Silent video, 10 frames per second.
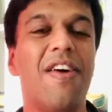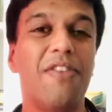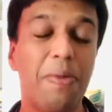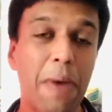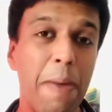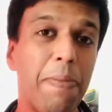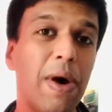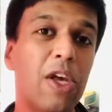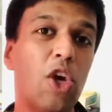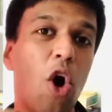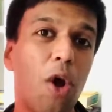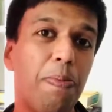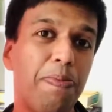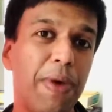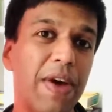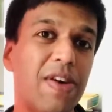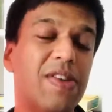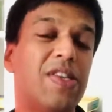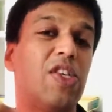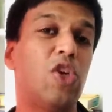Remember, your
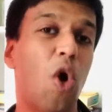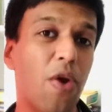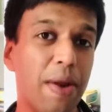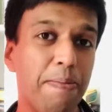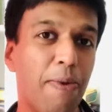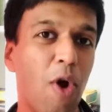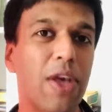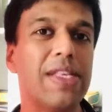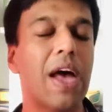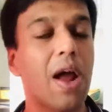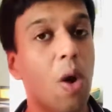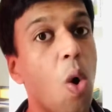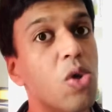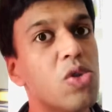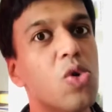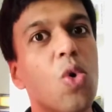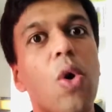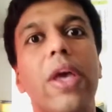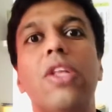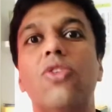peers, your employees are also
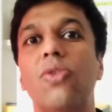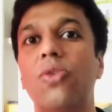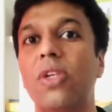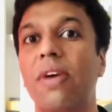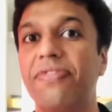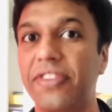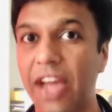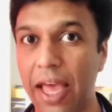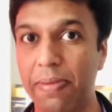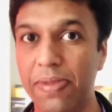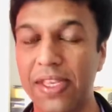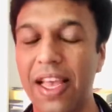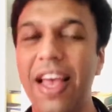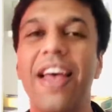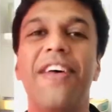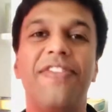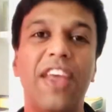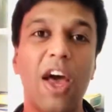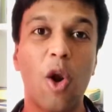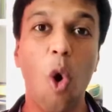going through tough times.
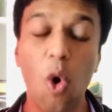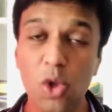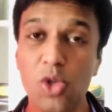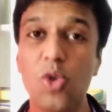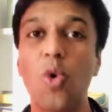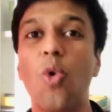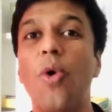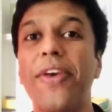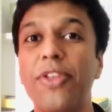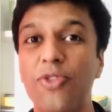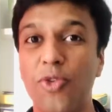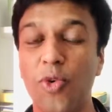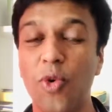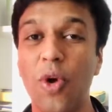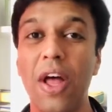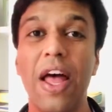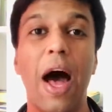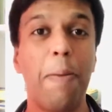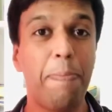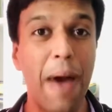They are also going through
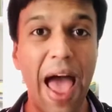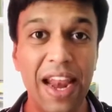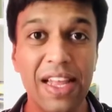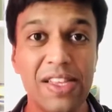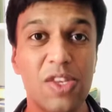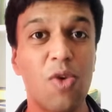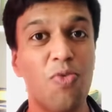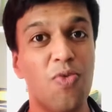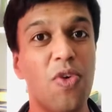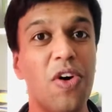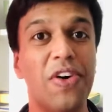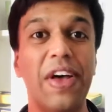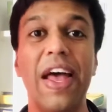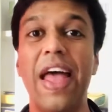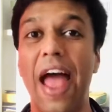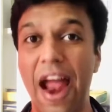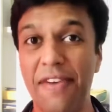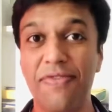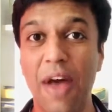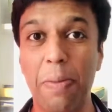a balance of work
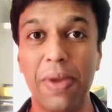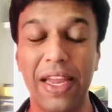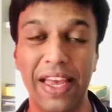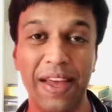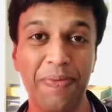and family.